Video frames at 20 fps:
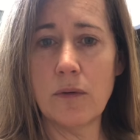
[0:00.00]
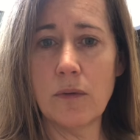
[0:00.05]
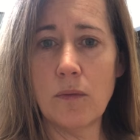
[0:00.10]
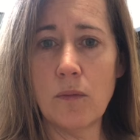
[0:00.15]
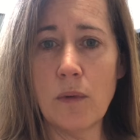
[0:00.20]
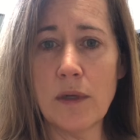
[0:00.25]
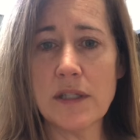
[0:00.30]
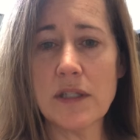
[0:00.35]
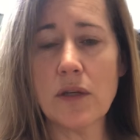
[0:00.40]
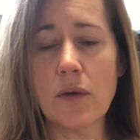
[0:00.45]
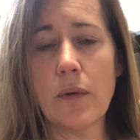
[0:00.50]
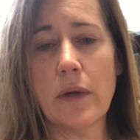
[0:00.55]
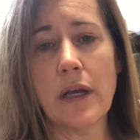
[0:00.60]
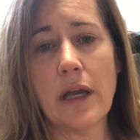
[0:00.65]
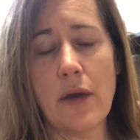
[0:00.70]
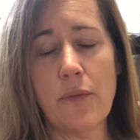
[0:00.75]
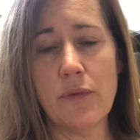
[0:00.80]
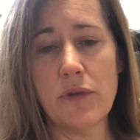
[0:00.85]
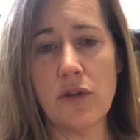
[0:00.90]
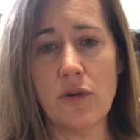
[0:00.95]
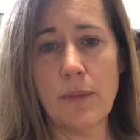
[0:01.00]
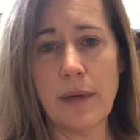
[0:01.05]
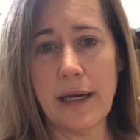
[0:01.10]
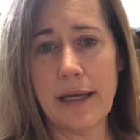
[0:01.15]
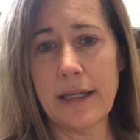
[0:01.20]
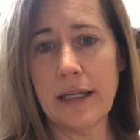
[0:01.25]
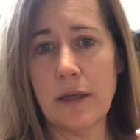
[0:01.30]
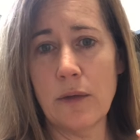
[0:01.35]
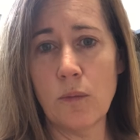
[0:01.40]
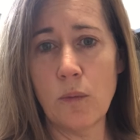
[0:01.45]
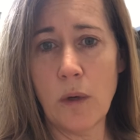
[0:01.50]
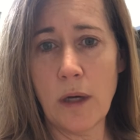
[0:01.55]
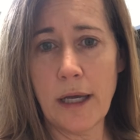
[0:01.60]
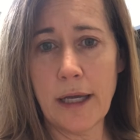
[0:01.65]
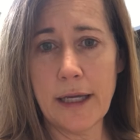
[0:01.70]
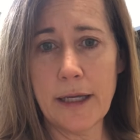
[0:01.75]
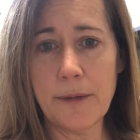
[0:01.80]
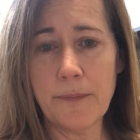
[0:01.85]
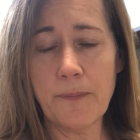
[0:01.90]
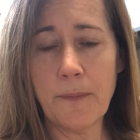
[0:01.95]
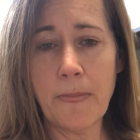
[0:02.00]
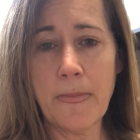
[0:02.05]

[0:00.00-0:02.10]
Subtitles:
what's going on with your body and why.